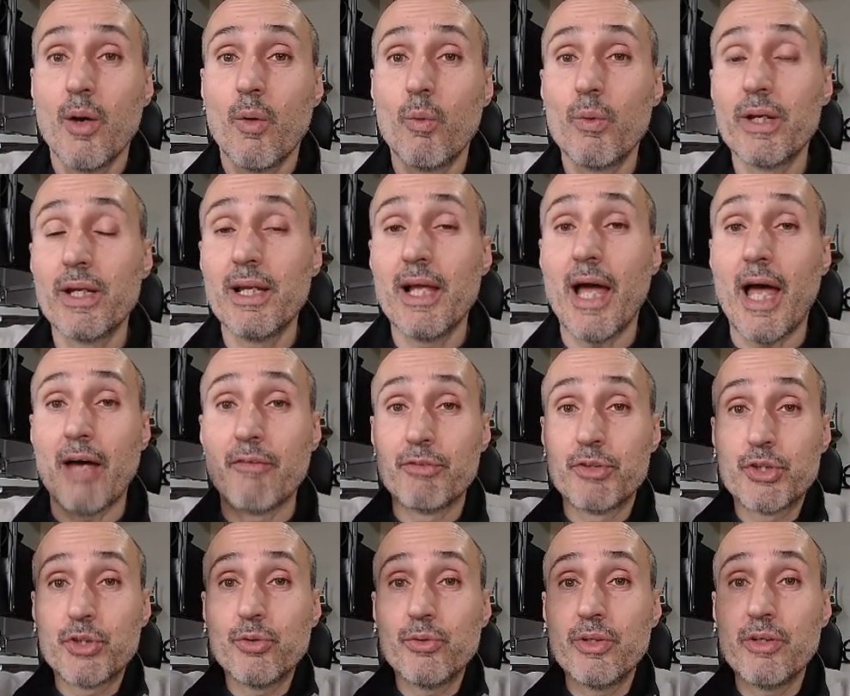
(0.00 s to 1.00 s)
will have
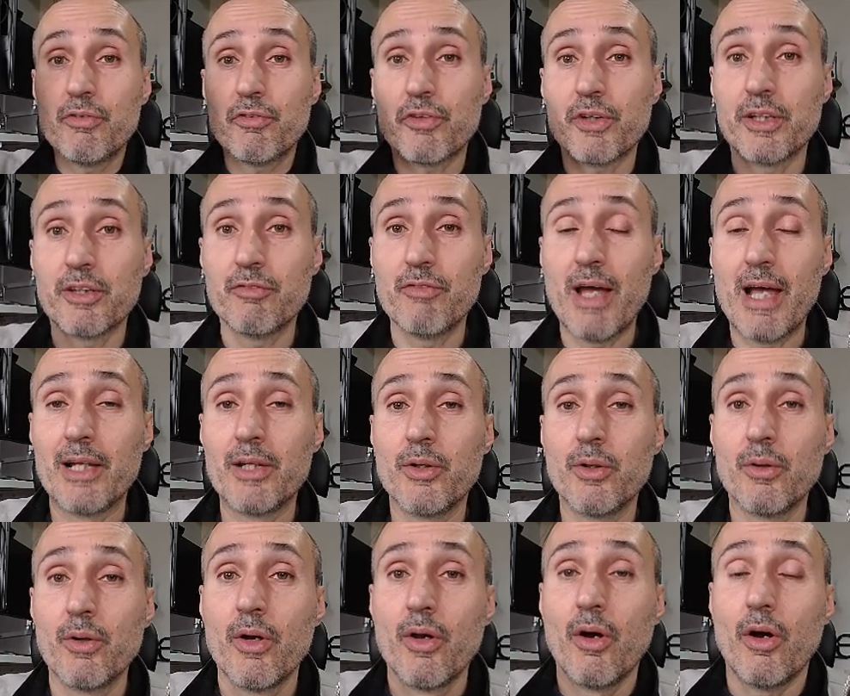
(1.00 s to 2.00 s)
two different
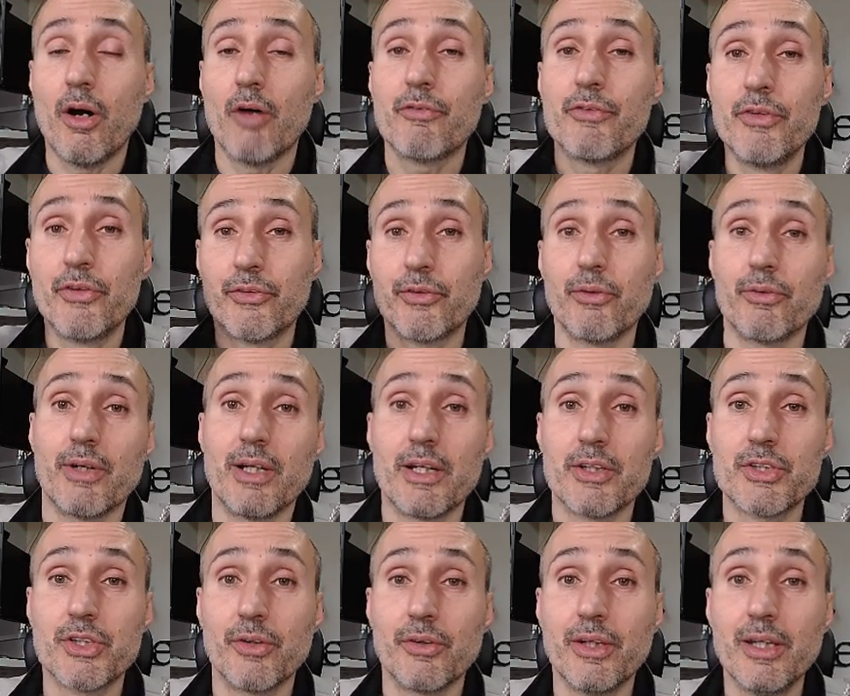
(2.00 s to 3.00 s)
value of this
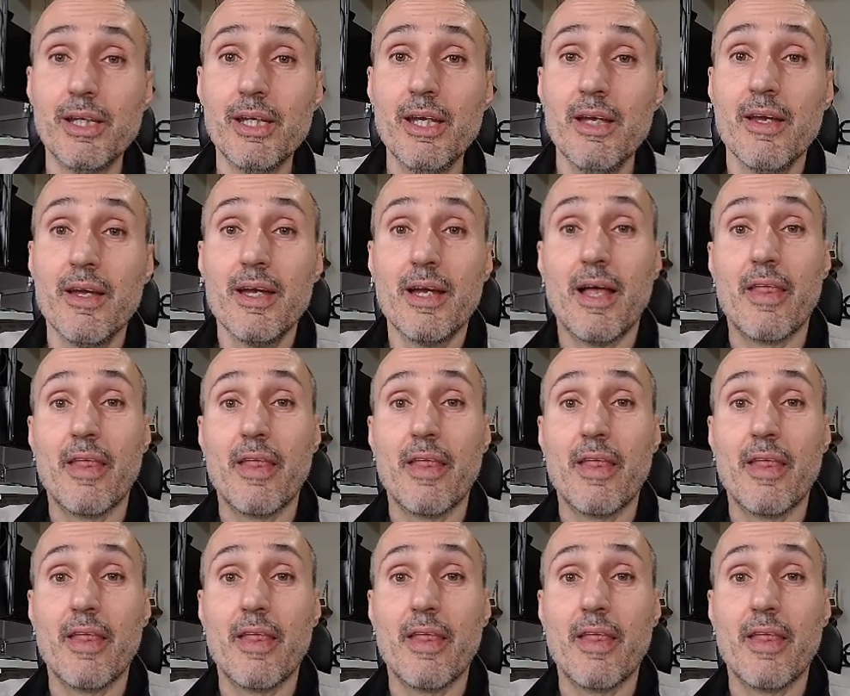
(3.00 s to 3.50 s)
correlation key.